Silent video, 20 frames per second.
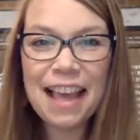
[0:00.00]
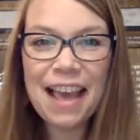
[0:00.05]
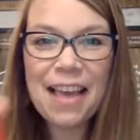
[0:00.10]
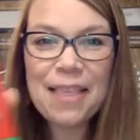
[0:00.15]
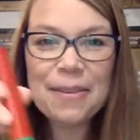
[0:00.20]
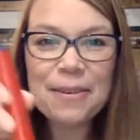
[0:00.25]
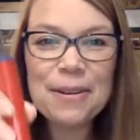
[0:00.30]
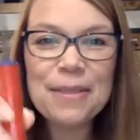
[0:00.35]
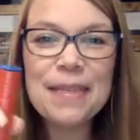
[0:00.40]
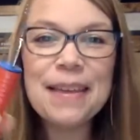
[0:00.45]

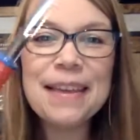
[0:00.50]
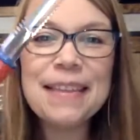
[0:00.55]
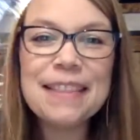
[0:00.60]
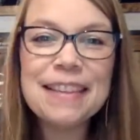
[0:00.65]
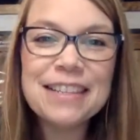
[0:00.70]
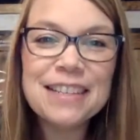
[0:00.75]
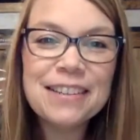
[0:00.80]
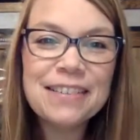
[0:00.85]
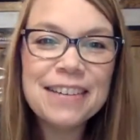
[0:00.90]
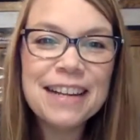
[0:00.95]
other thing
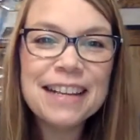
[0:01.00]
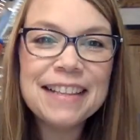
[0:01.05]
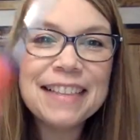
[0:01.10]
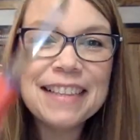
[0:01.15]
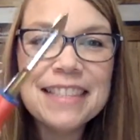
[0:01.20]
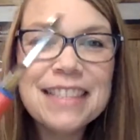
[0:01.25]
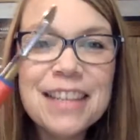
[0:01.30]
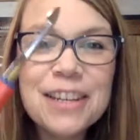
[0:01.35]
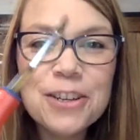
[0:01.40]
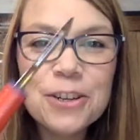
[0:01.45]
that you need,
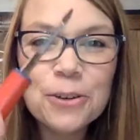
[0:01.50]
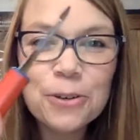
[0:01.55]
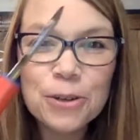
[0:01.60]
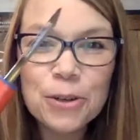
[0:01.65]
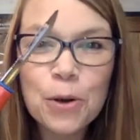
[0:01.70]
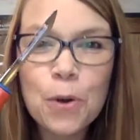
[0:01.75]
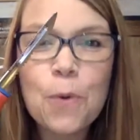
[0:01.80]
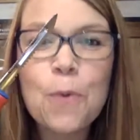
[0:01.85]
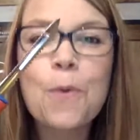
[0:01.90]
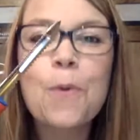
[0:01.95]
this is your
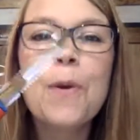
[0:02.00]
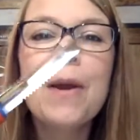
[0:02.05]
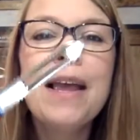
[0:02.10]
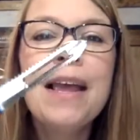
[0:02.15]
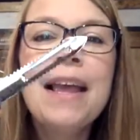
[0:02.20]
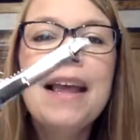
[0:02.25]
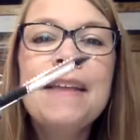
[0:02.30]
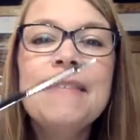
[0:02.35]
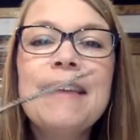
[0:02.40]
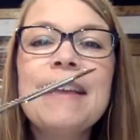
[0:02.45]
tool
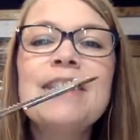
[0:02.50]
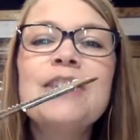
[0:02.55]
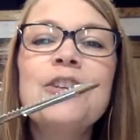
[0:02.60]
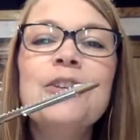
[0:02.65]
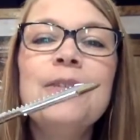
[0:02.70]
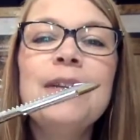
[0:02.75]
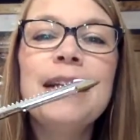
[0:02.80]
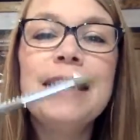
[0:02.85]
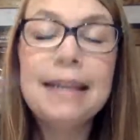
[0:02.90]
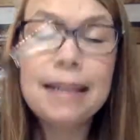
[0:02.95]
that
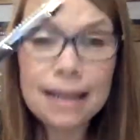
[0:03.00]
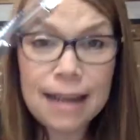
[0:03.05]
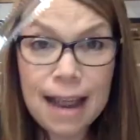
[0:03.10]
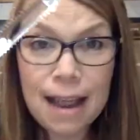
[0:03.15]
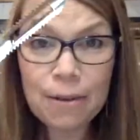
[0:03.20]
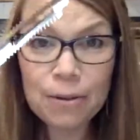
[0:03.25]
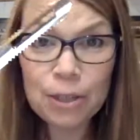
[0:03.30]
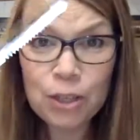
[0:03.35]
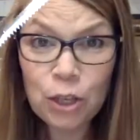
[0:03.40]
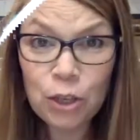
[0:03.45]
you need.
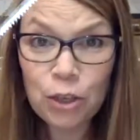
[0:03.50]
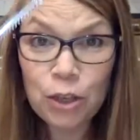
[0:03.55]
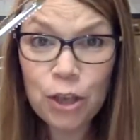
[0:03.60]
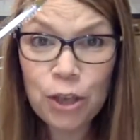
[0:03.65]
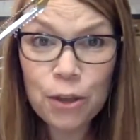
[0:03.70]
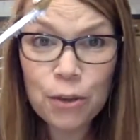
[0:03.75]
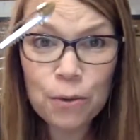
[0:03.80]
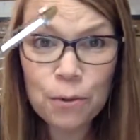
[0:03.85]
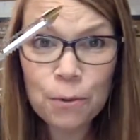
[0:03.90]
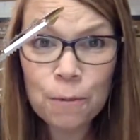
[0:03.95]
Now to
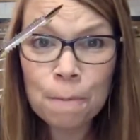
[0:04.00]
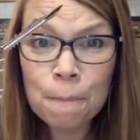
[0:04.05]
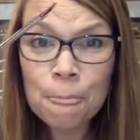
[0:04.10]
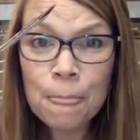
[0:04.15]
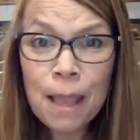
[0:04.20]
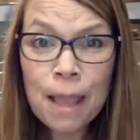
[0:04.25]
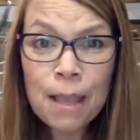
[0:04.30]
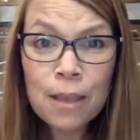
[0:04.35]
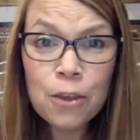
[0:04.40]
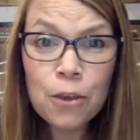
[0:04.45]
you,
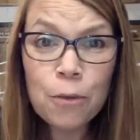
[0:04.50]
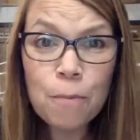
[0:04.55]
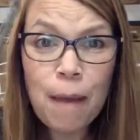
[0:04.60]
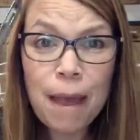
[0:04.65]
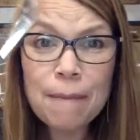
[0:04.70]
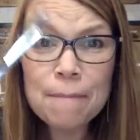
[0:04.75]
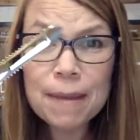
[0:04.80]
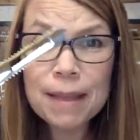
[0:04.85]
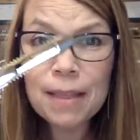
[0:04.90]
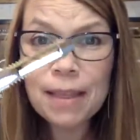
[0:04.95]
you
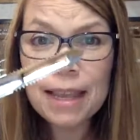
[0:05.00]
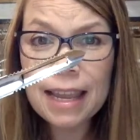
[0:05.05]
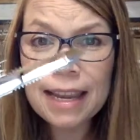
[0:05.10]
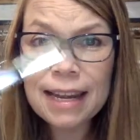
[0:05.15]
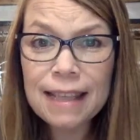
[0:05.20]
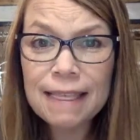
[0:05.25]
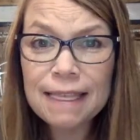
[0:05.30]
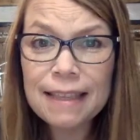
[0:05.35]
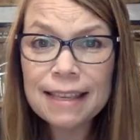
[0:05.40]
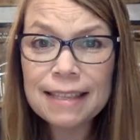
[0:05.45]
might be looking
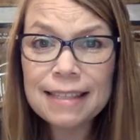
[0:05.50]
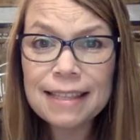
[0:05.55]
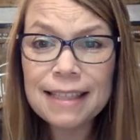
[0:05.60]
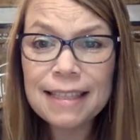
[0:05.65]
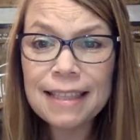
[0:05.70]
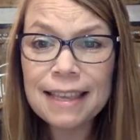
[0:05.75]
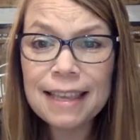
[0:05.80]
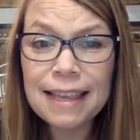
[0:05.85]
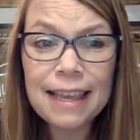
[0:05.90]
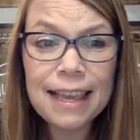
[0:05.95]
at this and
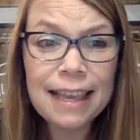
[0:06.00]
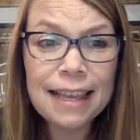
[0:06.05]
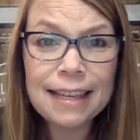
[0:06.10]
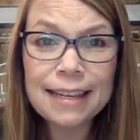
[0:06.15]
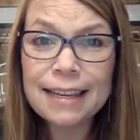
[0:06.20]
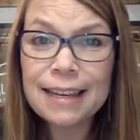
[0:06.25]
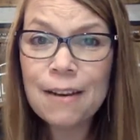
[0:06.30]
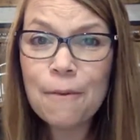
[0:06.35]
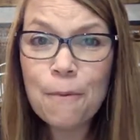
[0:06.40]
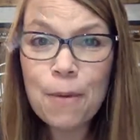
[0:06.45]

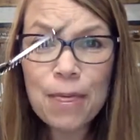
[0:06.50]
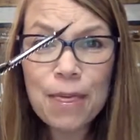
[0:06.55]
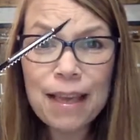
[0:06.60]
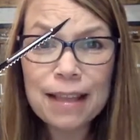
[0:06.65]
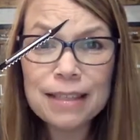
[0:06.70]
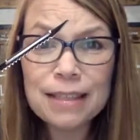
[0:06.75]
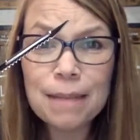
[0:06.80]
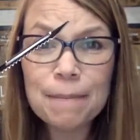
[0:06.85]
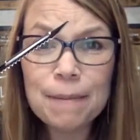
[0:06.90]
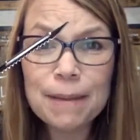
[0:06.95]
thinking, well,
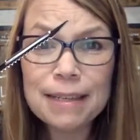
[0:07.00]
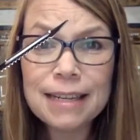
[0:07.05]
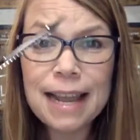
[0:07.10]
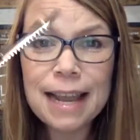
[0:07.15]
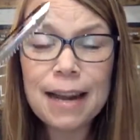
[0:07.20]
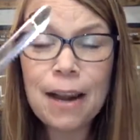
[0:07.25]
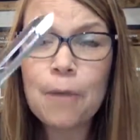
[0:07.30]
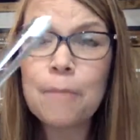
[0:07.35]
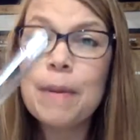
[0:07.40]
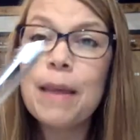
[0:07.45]
that's a
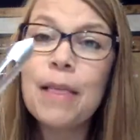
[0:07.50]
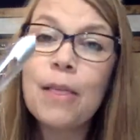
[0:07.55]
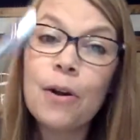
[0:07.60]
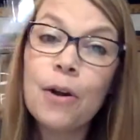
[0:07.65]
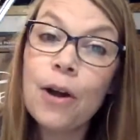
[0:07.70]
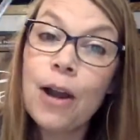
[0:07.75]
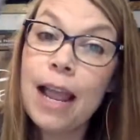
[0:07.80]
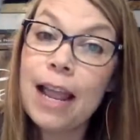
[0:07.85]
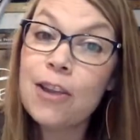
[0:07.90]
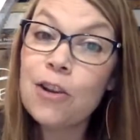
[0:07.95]
potato
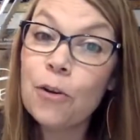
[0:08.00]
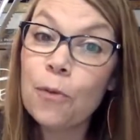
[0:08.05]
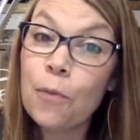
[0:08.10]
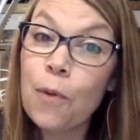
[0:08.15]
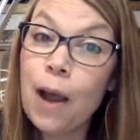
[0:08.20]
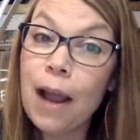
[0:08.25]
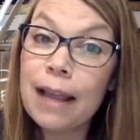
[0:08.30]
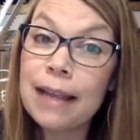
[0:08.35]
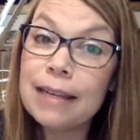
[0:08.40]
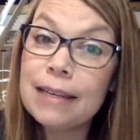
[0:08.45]
peeler. And you're
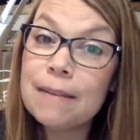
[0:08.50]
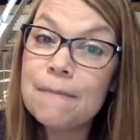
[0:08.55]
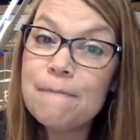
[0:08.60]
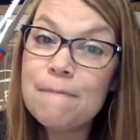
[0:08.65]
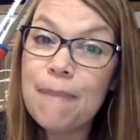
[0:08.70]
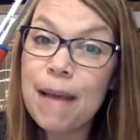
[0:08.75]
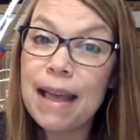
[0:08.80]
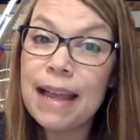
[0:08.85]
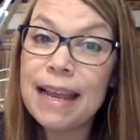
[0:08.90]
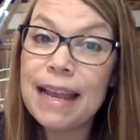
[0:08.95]
right,
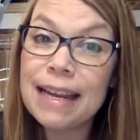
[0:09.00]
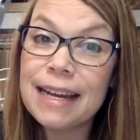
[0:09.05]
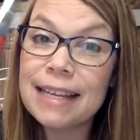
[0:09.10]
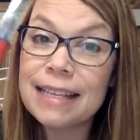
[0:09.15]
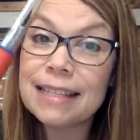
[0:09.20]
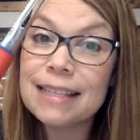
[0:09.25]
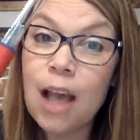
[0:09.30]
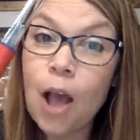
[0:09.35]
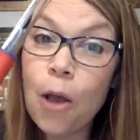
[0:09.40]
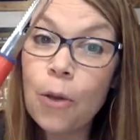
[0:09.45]
but it
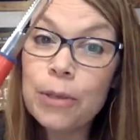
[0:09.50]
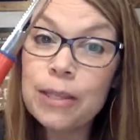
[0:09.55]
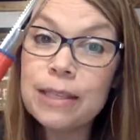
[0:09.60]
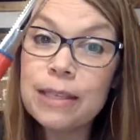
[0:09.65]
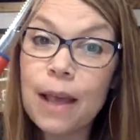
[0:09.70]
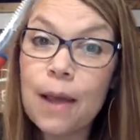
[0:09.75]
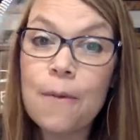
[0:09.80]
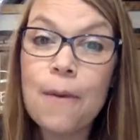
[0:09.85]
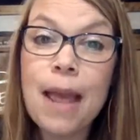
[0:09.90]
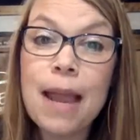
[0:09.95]
is
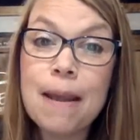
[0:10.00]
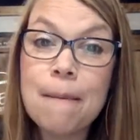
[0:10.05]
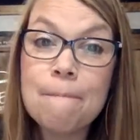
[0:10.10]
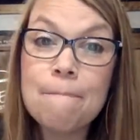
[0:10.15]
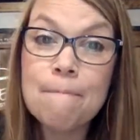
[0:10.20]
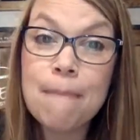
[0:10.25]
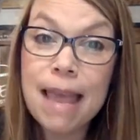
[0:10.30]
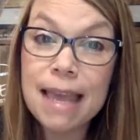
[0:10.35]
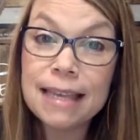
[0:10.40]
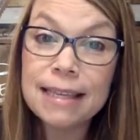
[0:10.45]
also an
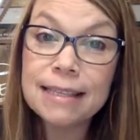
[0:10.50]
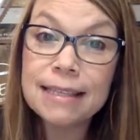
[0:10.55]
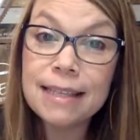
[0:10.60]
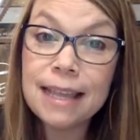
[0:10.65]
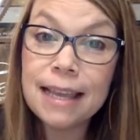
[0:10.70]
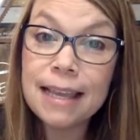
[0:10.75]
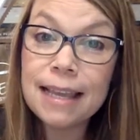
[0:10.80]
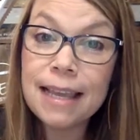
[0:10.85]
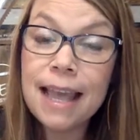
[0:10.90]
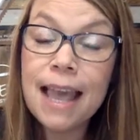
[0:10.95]

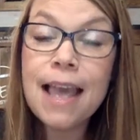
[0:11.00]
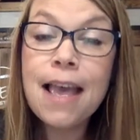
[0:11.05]
amazing